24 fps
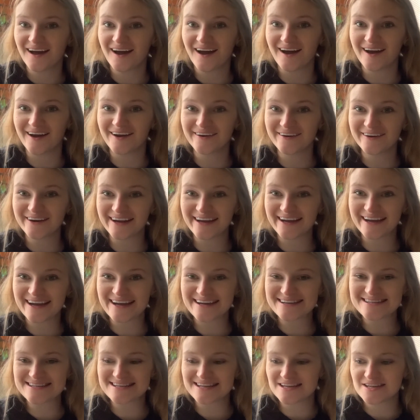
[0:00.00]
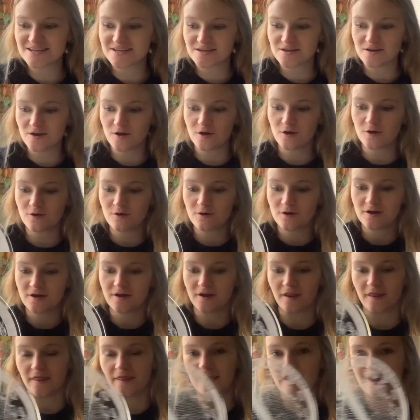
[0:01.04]
Alright guys, so
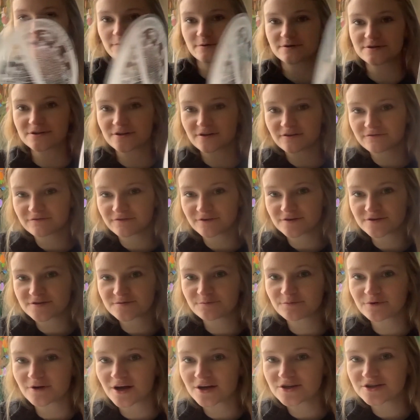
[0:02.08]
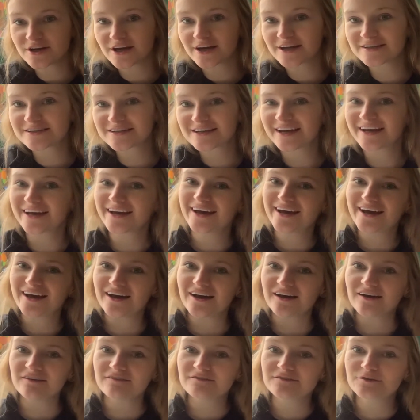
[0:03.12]
that was our first project
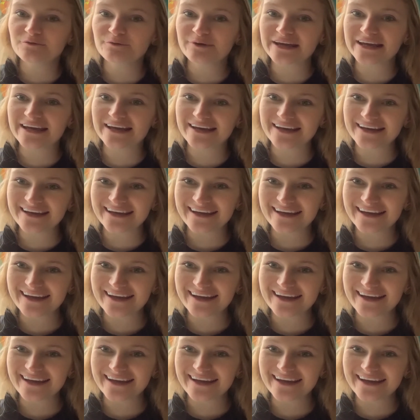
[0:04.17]
of the week.